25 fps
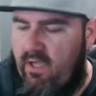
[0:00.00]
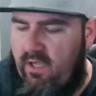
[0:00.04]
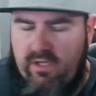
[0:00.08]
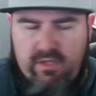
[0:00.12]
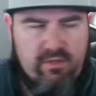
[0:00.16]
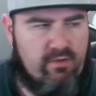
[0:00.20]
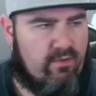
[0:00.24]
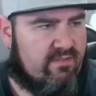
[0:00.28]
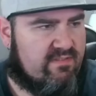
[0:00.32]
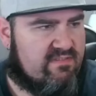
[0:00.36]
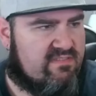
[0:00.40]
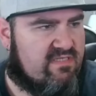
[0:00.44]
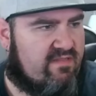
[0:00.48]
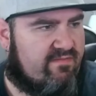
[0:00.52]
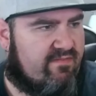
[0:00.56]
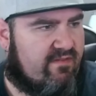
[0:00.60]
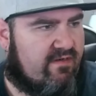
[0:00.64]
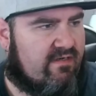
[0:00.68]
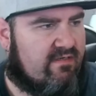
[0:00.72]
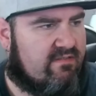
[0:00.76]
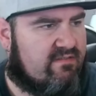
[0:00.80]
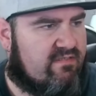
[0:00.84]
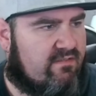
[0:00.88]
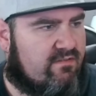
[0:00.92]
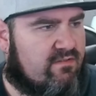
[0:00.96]
can see the
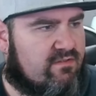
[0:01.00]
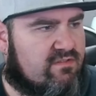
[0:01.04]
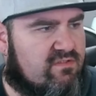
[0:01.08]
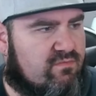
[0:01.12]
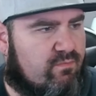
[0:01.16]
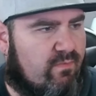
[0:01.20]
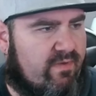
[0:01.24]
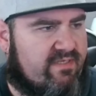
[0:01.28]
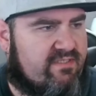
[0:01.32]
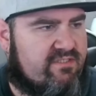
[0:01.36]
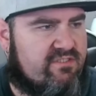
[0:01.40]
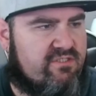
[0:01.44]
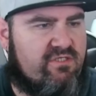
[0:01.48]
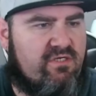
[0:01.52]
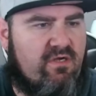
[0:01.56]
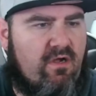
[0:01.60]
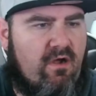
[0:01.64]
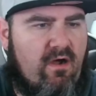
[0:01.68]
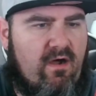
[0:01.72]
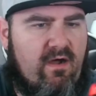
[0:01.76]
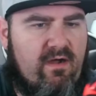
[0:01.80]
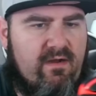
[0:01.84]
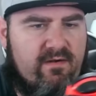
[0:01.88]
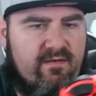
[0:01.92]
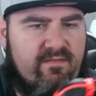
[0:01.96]
Nintendo Switch
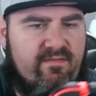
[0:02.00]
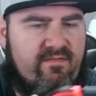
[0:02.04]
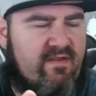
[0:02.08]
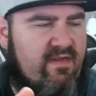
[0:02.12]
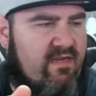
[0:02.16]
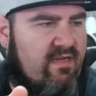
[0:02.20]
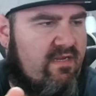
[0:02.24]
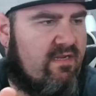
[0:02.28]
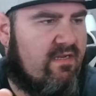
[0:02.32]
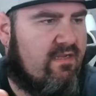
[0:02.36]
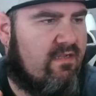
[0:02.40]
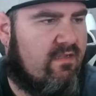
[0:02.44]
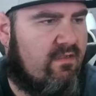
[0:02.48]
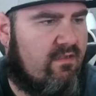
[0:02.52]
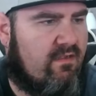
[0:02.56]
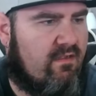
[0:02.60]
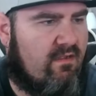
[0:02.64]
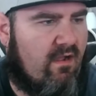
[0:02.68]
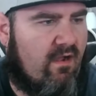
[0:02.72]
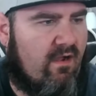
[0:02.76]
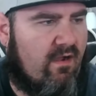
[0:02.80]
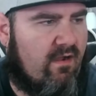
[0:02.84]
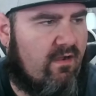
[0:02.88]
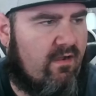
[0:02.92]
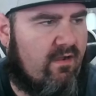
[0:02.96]
on the
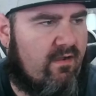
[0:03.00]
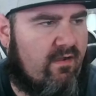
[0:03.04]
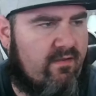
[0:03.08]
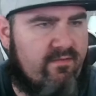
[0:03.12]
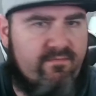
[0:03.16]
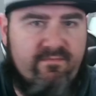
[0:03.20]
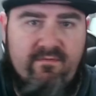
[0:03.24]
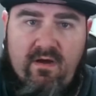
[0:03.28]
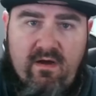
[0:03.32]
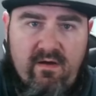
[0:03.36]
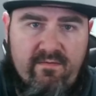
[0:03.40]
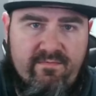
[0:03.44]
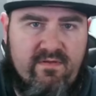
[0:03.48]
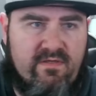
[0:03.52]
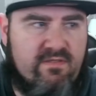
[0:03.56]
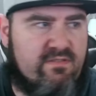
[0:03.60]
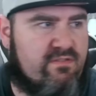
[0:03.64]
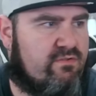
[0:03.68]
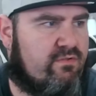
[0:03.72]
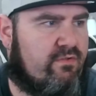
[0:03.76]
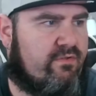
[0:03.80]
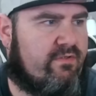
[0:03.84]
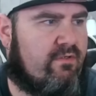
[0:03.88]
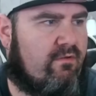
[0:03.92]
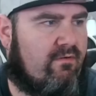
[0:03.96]
on on the
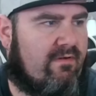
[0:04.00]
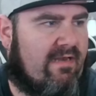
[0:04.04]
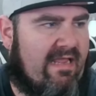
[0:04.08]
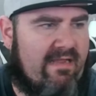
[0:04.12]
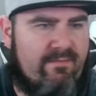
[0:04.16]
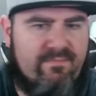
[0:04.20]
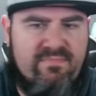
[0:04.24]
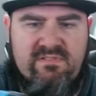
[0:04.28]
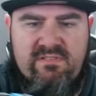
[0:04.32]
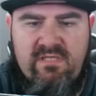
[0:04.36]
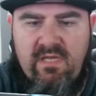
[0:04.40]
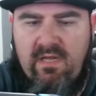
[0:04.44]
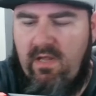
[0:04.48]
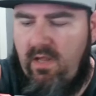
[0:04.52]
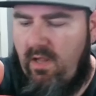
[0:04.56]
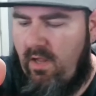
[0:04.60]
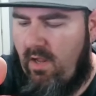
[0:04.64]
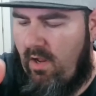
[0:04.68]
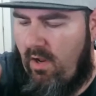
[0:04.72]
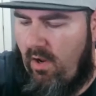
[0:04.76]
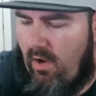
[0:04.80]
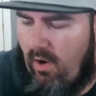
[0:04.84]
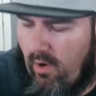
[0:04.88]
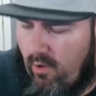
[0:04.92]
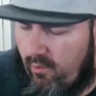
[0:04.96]
Streamlabs
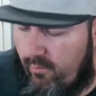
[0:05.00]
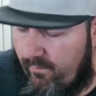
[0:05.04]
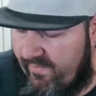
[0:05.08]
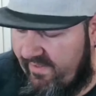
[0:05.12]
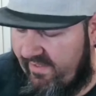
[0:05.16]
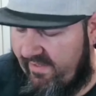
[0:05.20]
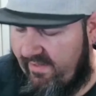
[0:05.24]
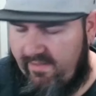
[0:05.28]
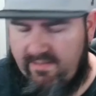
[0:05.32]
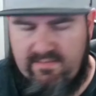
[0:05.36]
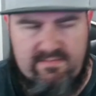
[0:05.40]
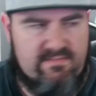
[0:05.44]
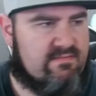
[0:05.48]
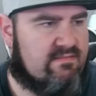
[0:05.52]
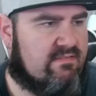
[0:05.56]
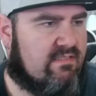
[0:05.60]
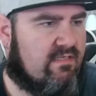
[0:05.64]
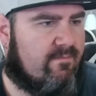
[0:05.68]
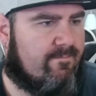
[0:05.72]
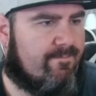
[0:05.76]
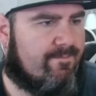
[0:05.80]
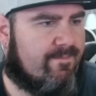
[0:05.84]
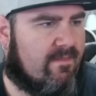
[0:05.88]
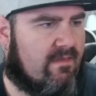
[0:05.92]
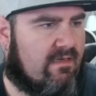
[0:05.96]
OBS.
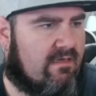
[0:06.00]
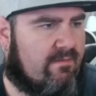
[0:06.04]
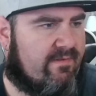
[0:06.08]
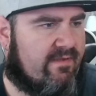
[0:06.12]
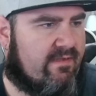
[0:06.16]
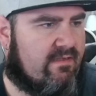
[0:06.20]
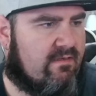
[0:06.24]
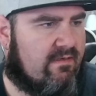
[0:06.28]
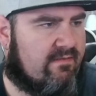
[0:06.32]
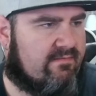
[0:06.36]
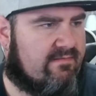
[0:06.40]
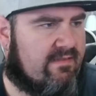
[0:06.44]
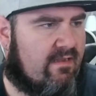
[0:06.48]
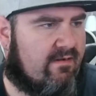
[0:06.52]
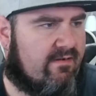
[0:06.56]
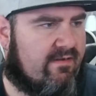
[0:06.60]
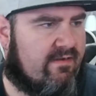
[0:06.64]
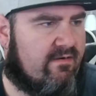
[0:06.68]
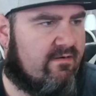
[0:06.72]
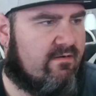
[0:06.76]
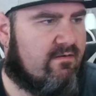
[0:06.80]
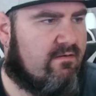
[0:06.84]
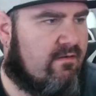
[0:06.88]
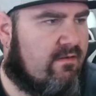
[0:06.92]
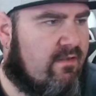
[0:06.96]
Clicked out of
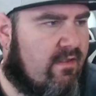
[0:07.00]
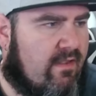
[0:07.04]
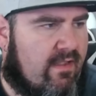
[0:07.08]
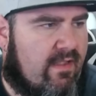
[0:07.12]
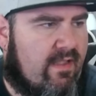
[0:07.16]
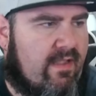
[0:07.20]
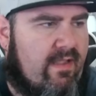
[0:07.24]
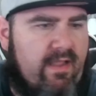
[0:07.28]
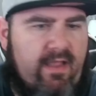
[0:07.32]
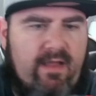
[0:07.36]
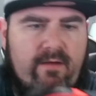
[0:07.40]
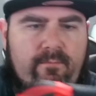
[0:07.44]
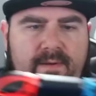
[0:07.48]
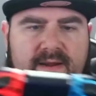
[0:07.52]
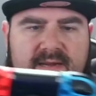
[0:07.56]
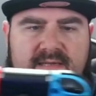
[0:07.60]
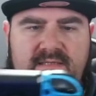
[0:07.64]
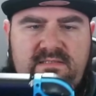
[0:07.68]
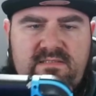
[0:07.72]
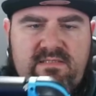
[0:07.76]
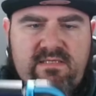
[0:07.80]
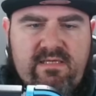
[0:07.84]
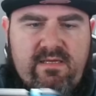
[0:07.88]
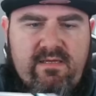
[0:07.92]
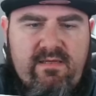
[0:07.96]
here, we can
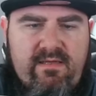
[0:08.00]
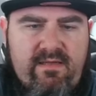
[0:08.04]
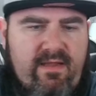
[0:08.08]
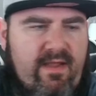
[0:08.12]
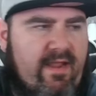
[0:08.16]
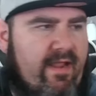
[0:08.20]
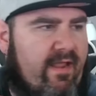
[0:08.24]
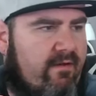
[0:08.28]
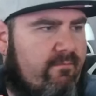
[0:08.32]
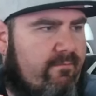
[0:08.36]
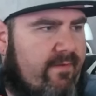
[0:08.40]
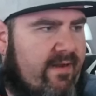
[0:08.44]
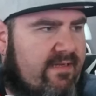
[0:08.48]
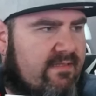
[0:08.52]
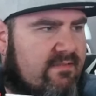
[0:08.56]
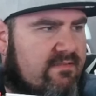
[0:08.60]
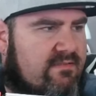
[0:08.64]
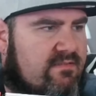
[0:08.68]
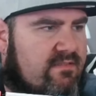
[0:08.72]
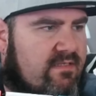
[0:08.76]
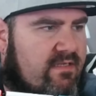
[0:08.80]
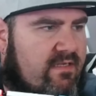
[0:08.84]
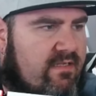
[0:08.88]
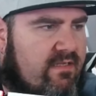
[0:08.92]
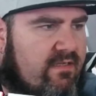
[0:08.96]
see it, and we can
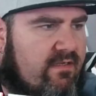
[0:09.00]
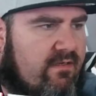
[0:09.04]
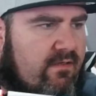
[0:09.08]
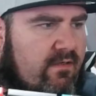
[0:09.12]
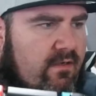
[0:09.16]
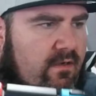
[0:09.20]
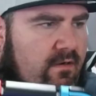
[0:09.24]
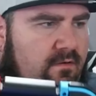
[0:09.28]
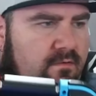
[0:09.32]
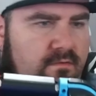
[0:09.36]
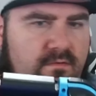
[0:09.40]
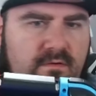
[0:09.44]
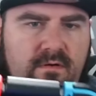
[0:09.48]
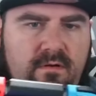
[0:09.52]
see it go